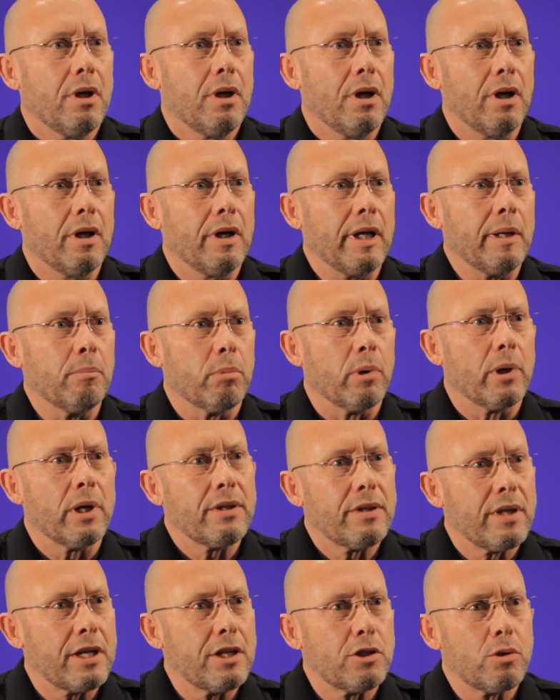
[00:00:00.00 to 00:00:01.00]
uh, and
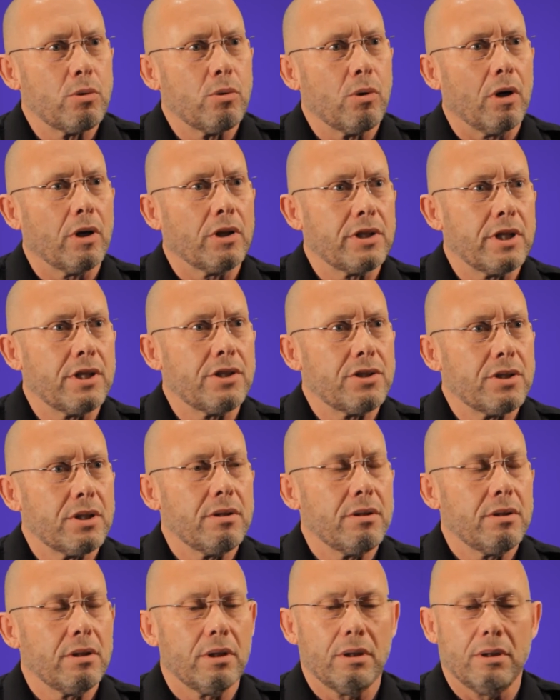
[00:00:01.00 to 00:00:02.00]
bring things to our
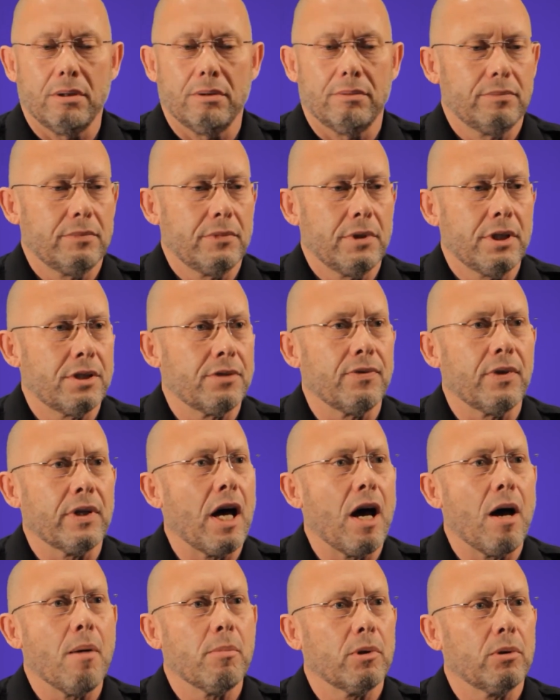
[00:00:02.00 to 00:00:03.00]
attention, uh, it's
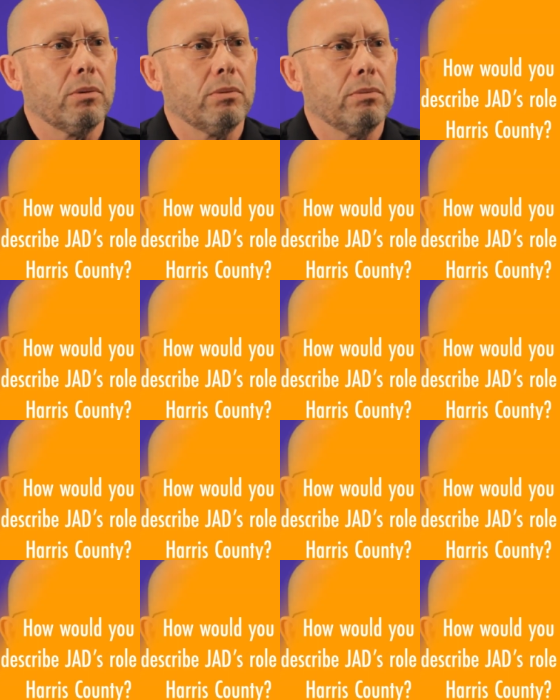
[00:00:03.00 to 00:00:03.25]
phenomenal.